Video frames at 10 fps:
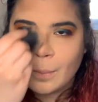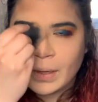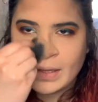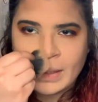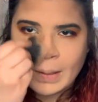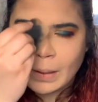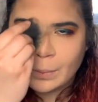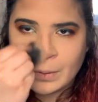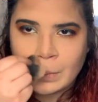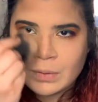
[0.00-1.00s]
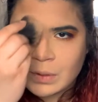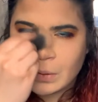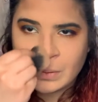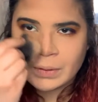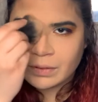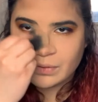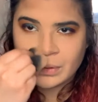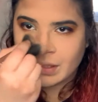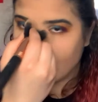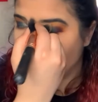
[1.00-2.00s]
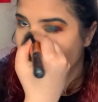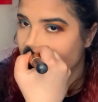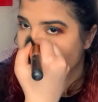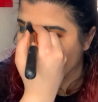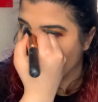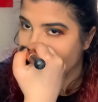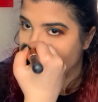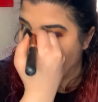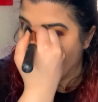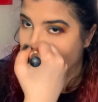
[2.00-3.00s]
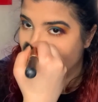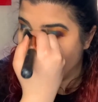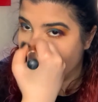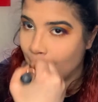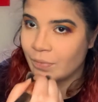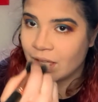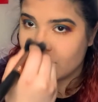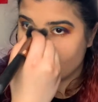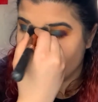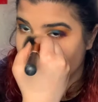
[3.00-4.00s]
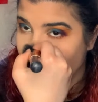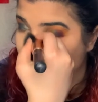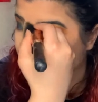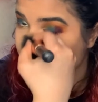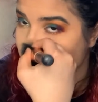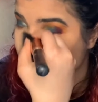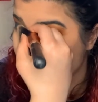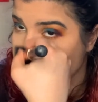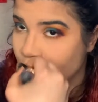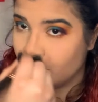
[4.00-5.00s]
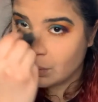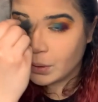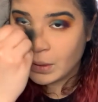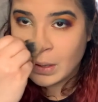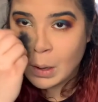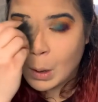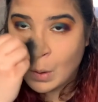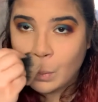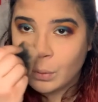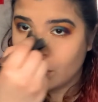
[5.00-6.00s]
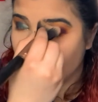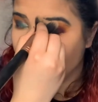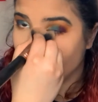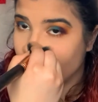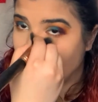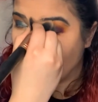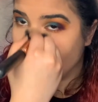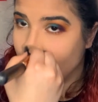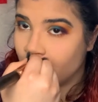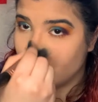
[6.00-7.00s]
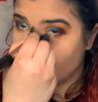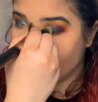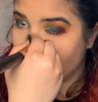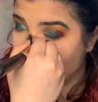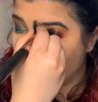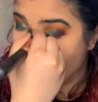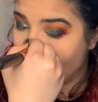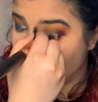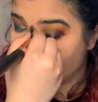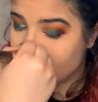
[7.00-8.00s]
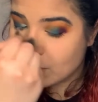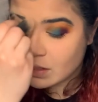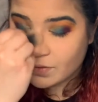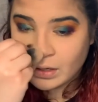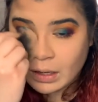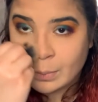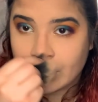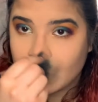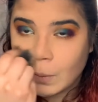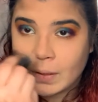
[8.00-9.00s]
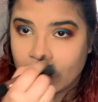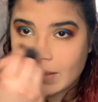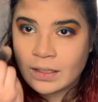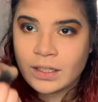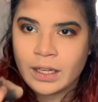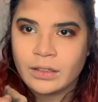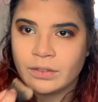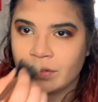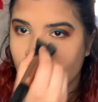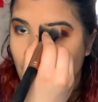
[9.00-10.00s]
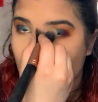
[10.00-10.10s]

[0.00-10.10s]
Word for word: But I think anyone who's learned a foreign language and has then of course used it for work or, you know, for specific opportunities can kind of